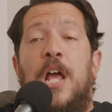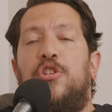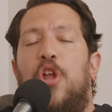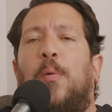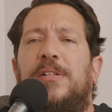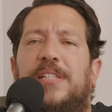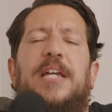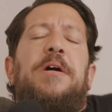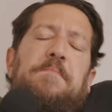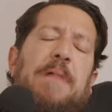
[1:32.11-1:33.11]
No one's
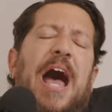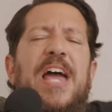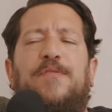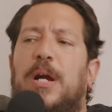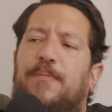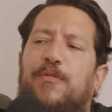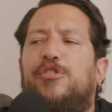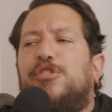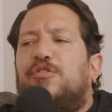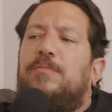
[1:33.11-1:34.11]
like, I have grapefruit
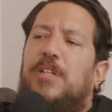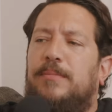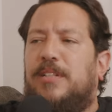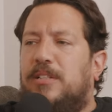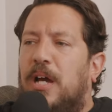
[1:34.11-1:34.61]
juice from time to